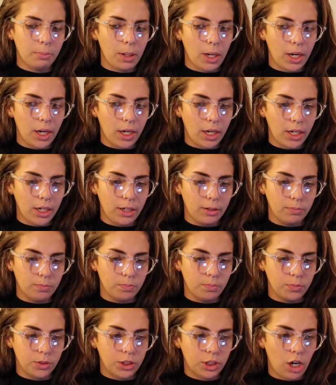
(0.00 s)
my
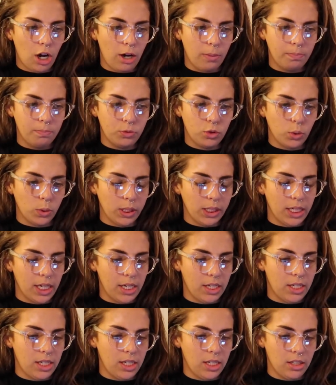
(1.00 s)
top
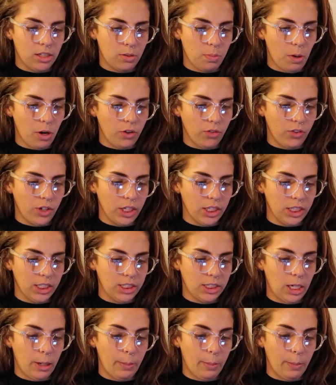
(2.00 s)
2018 Spotify list.